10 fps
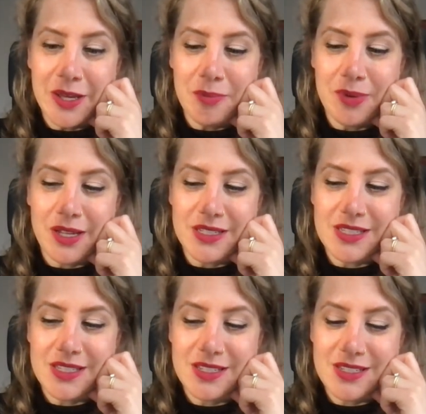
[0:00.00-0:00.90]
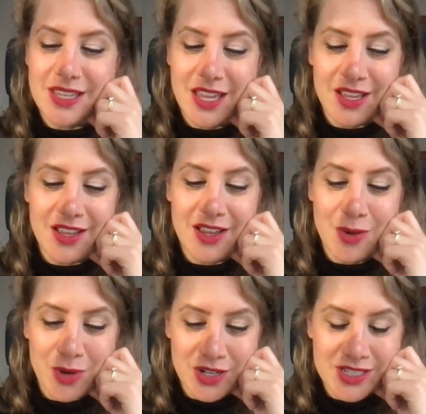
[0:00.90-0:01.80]
But I
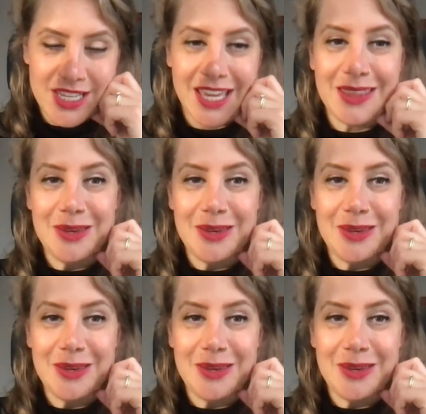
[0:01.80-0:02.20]
want to take the